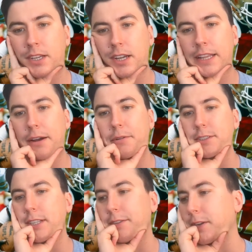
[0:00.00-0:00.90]
and that was
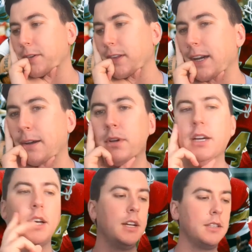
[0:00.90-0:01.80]
the difference for them.
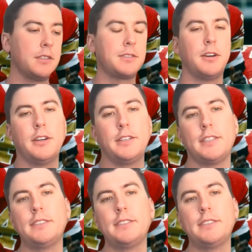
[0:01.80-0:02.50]
Stars,